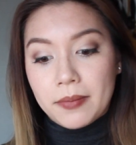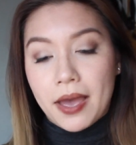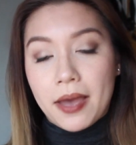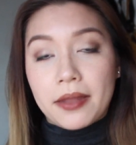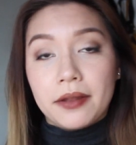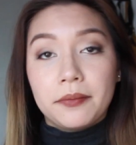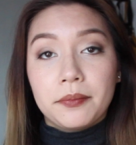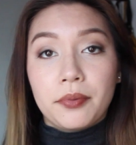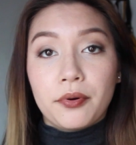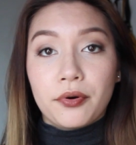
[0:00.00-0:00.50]

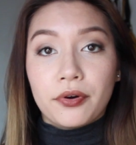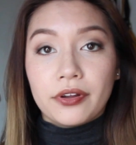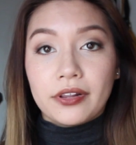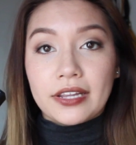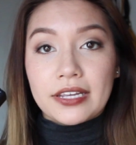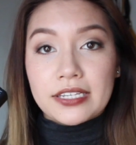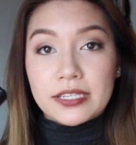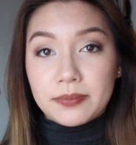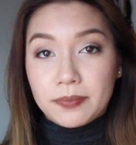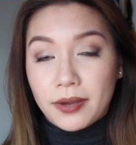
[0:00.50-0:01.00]
Matte and
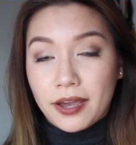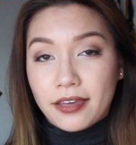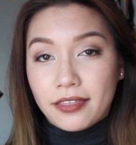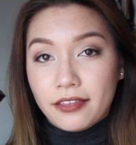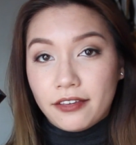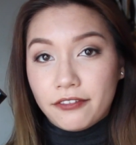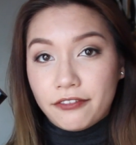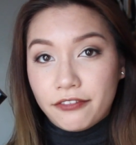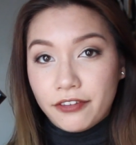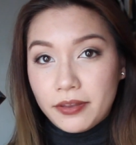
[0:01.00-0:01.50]
Poreless by
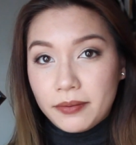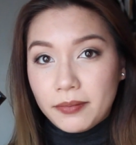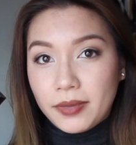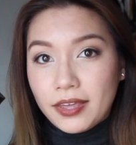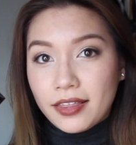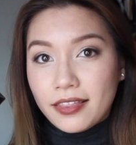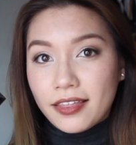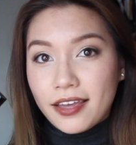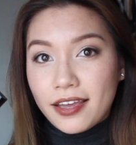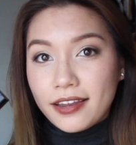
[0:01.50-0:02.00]
the Fit
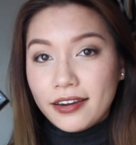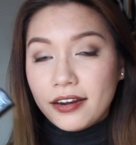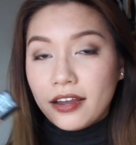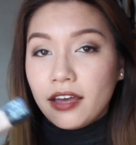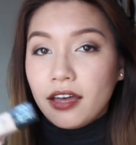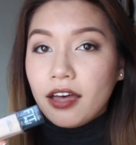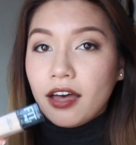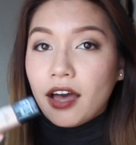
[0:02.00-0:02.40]
Me line.